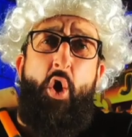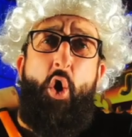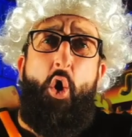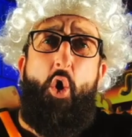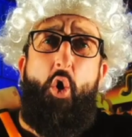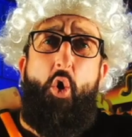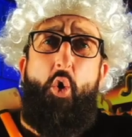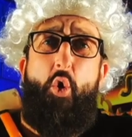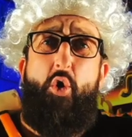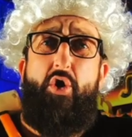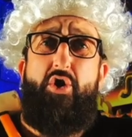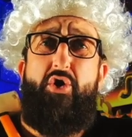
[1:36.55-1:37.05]

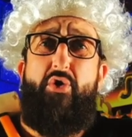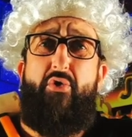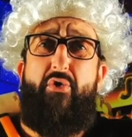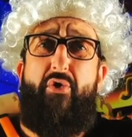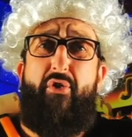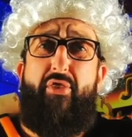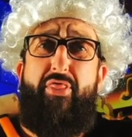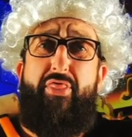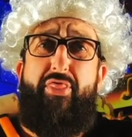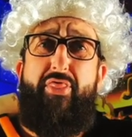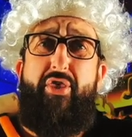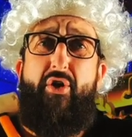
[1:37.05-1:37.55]
or you're a
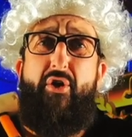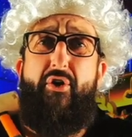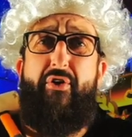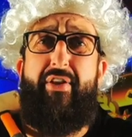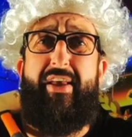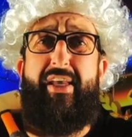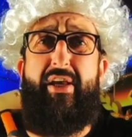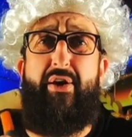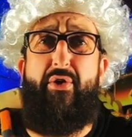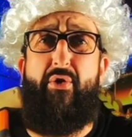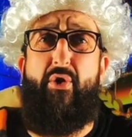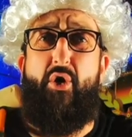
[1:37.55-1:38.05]

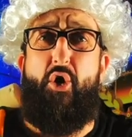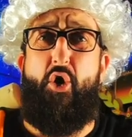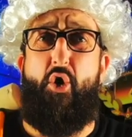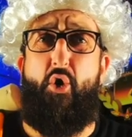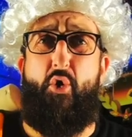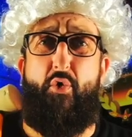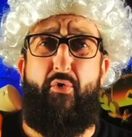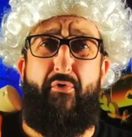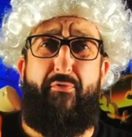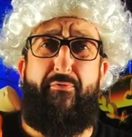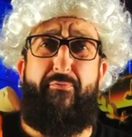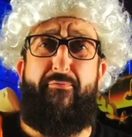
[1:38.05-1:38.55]

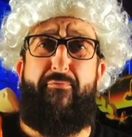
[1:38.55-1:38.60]
30-year-old